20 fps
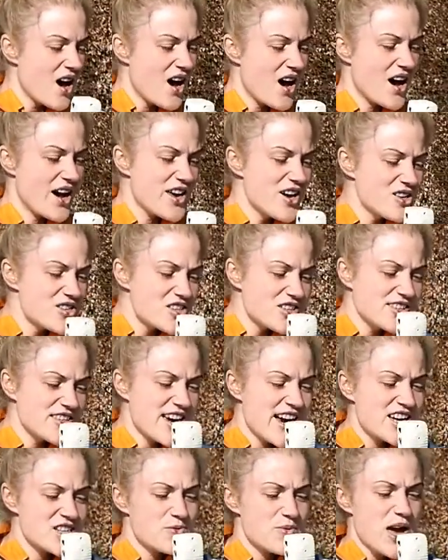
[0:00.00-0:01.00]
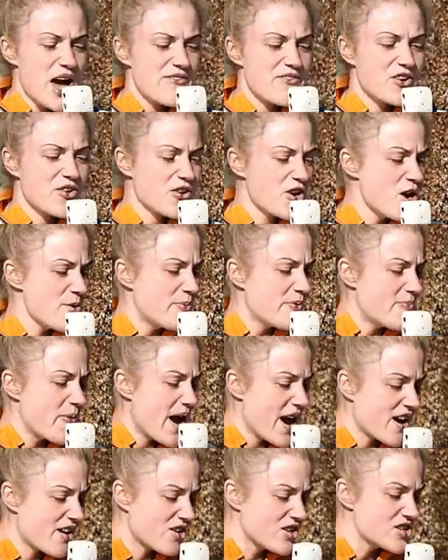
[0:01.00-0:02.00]
I understand we have a group of
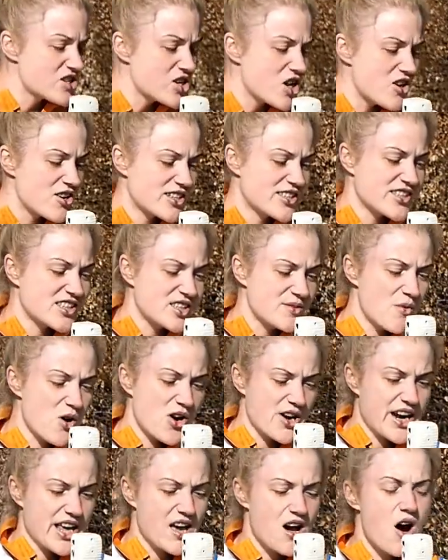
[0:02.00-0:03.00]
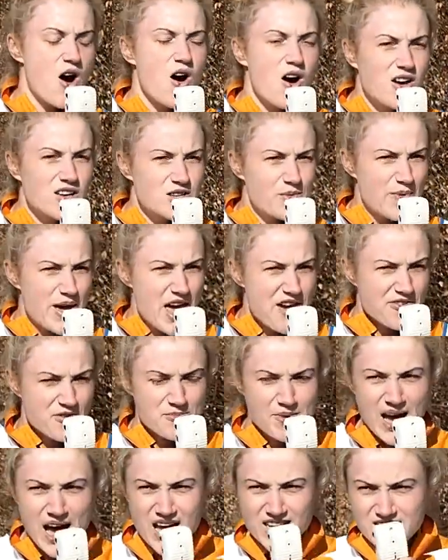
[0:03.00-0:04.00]
parkrun tours this morning all the way from
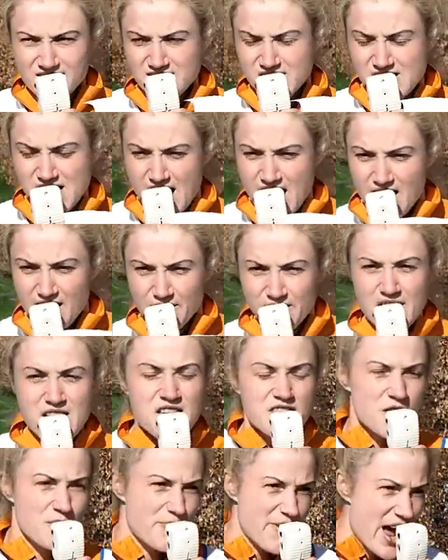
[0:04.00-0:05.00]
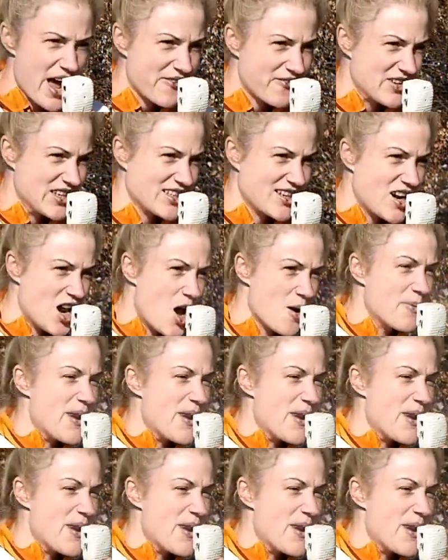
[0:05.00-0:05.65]
Castletown, the Breakfast Club.